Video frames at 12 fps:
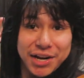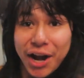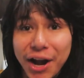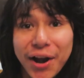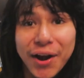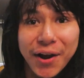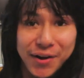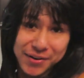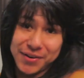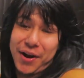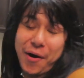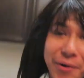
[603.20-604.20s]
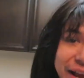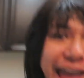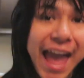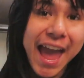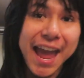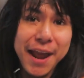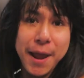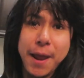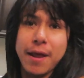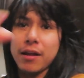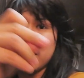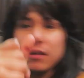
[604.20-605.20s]
Girl, okay.
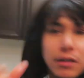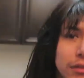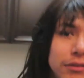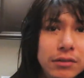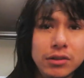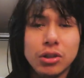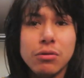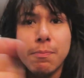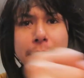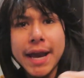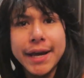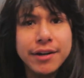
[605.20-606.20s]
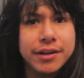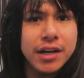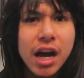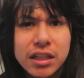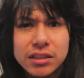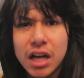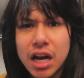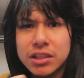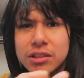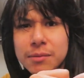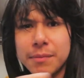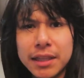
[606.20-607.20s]
You better not
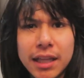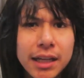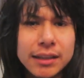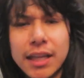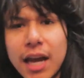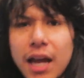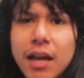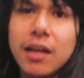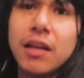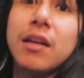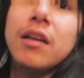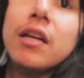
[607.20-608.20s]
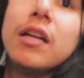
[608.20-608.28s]
talk to me like that.